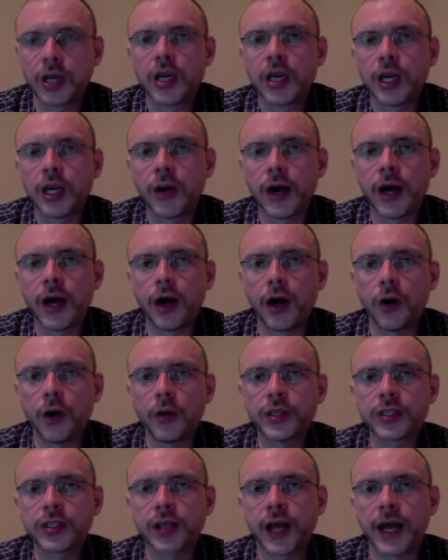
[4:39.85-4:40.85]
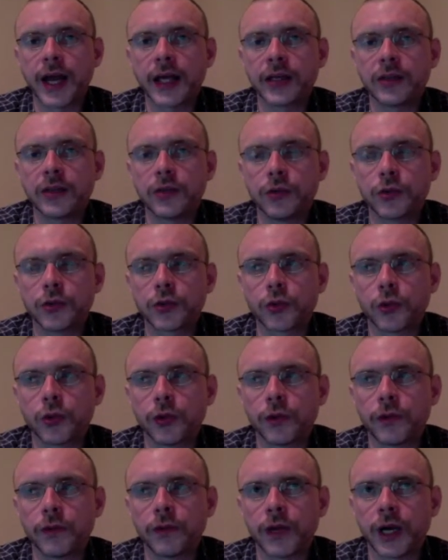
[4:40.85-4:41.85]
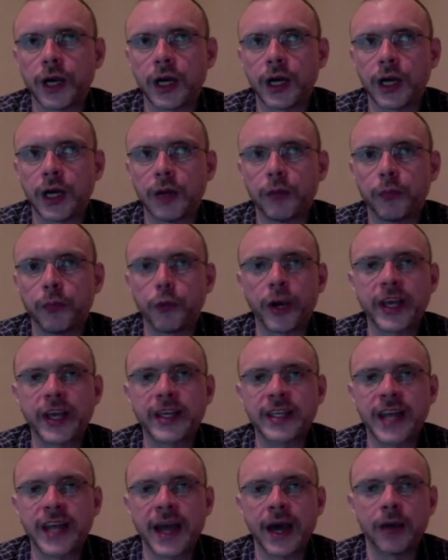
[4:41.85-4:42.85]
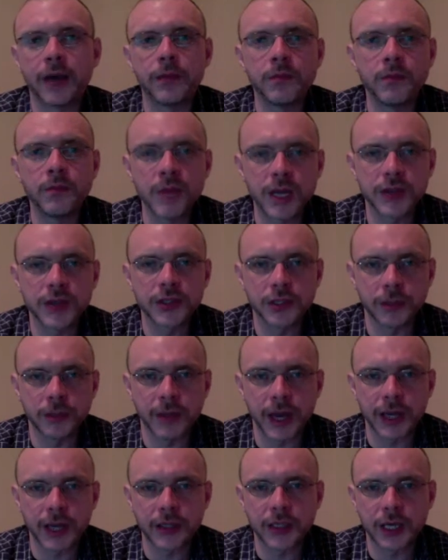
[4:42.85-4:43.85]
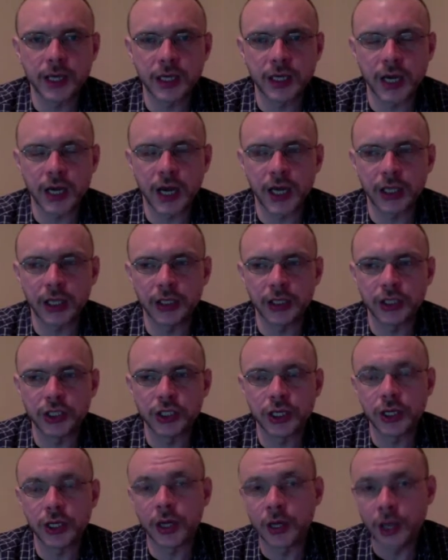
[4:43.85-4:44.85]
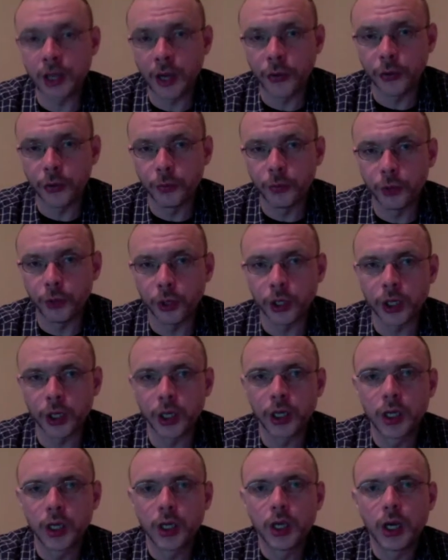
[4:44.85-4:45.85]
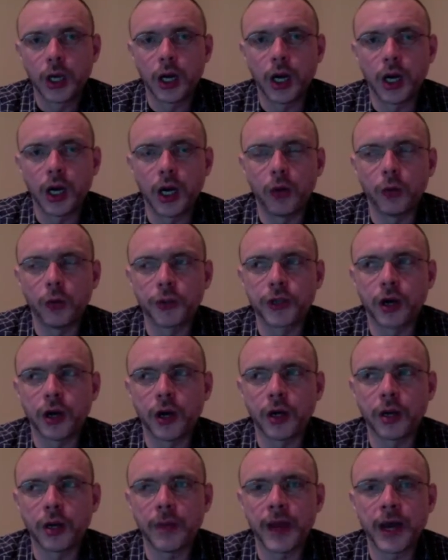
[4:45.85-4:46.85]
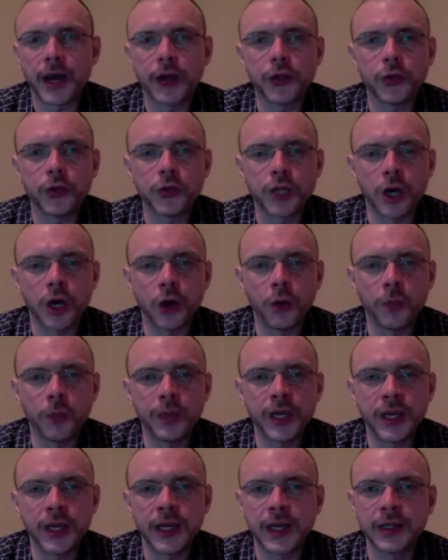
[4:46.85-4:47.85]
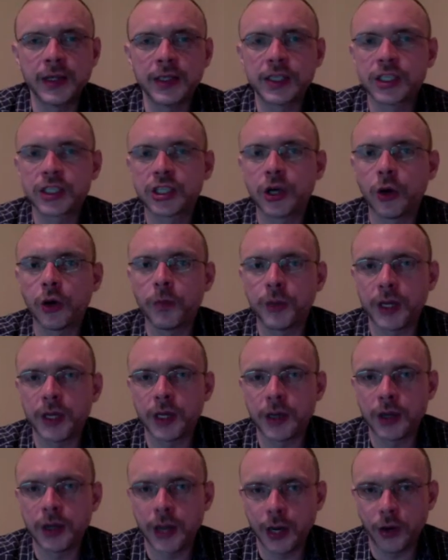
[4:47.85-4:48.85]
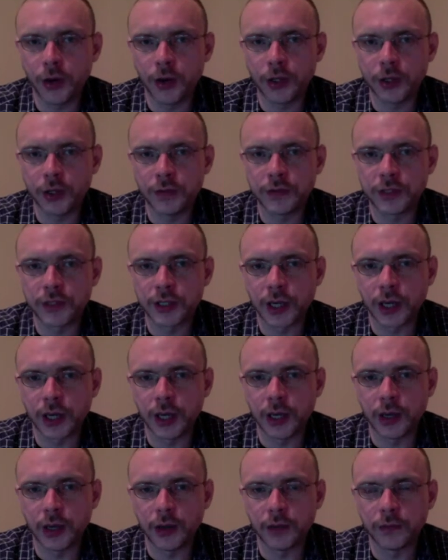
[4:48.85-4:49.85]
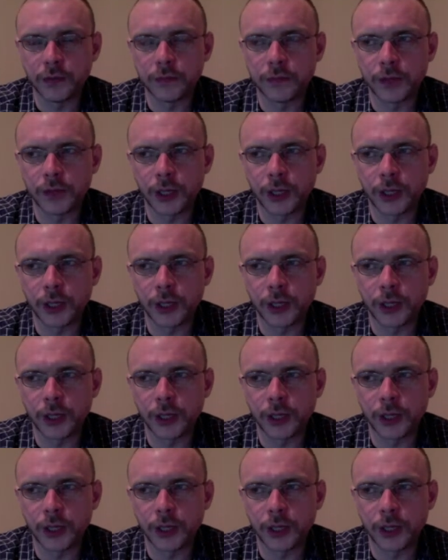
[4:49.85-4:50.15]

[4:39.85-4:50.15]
I always like to sort of break down myths about technology. In another book, we'll talk about utopian and dystopian narratives of